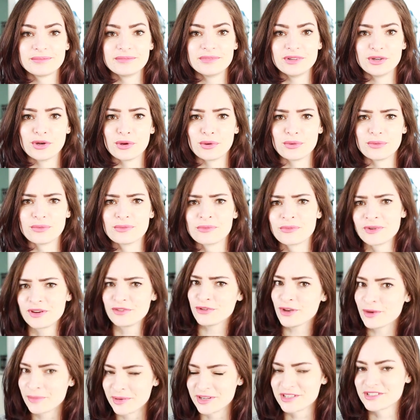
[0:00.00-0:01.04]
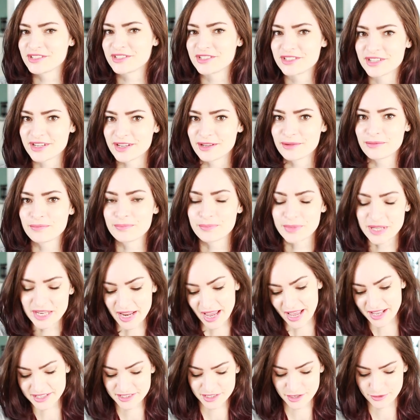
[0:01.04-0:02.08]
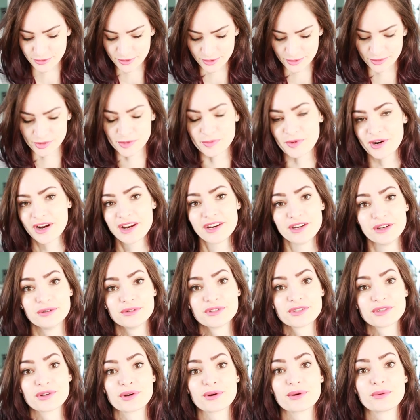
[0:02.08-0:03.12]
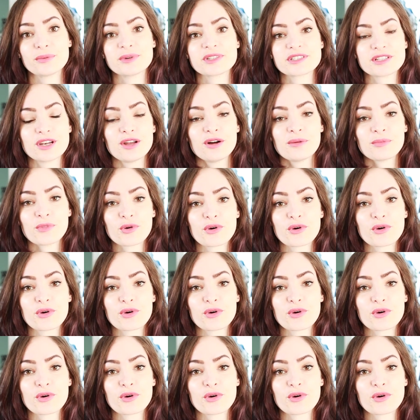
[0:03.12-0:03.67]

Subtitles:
you know, refurbished to be as if it was brand new, so it was a lot